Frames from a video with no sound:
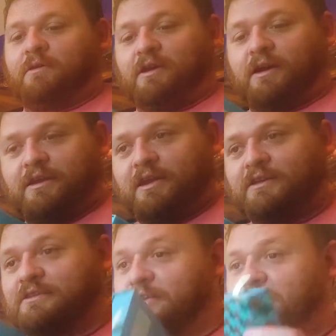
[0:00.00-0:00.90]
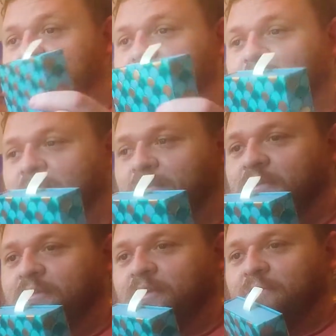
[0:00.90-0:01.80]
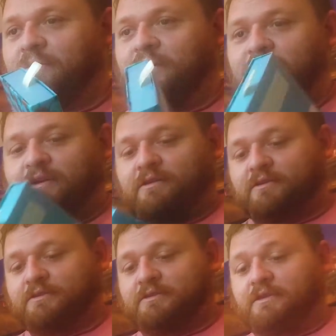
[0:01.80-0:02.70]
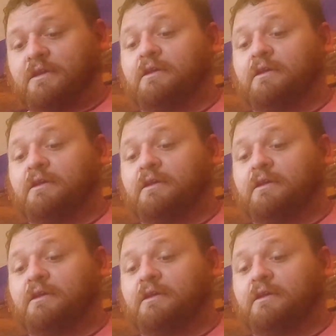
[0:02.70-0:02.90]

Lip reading: We got a nice little thing right here. Let's see.